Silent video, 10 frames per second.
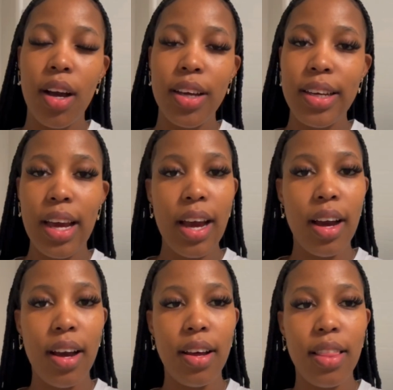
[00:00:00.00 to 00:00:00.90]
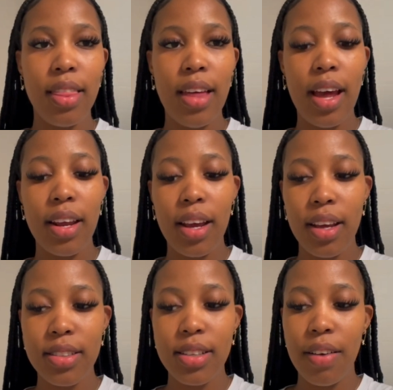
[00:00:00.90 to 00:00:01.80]
Yeah, that
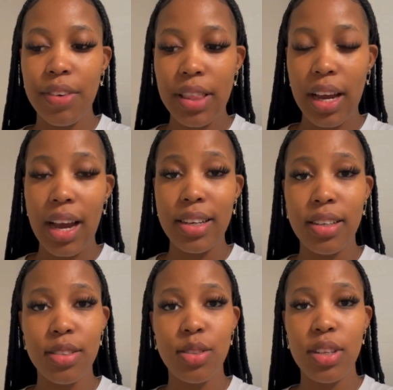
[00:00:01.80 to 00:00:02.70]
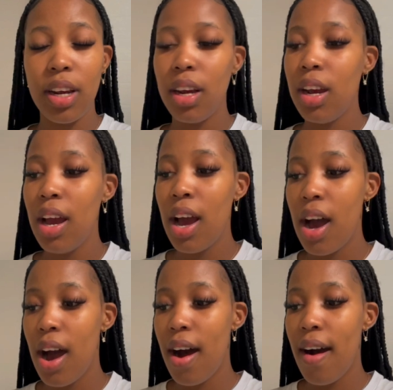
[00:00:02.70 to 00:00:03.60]
is everything I did today.
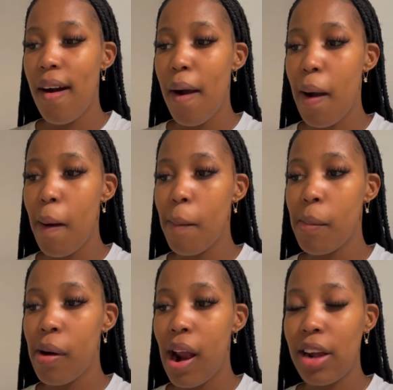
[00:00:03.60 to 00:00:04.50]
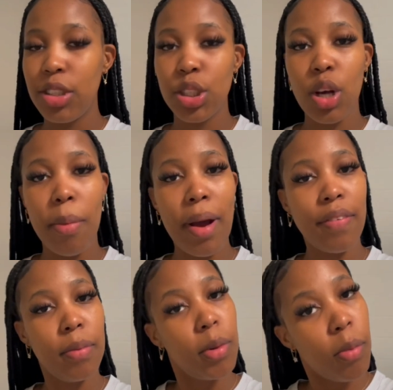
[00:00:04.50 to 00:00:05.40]
I just got back
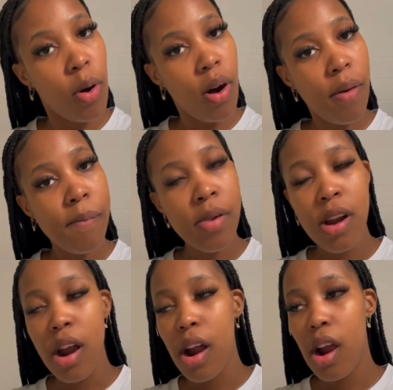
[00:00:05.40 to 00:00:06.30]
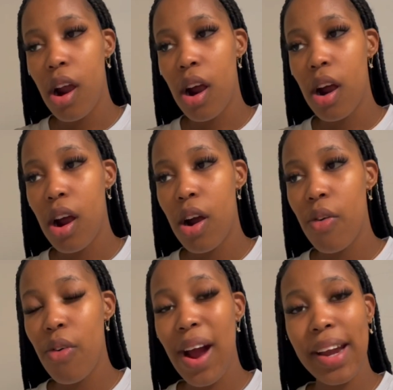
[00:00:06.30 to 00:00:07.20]
from the mall.
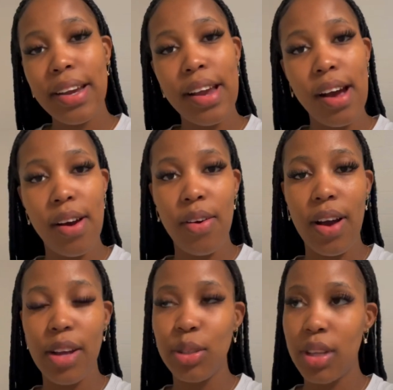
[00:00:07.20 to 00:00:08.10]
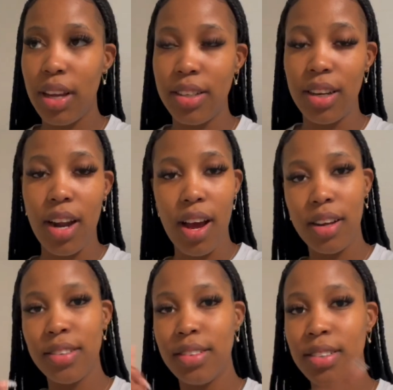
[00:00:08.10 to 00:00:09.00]
Right now I just had dinner.
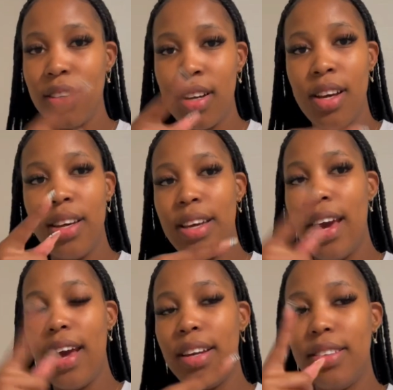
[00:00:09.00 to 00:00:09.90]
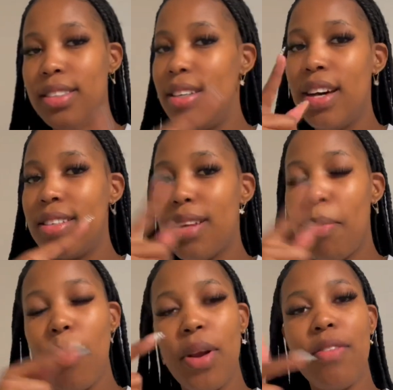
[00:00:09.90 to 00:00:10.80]
Yeah, dinner,
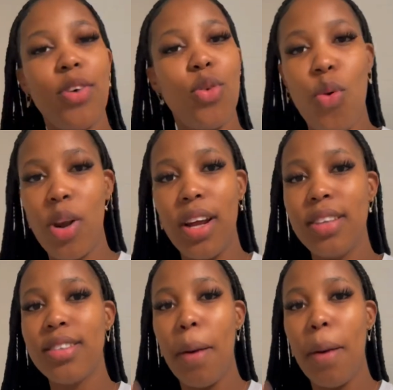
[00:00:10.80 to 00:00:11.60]
supper, whatever you call it.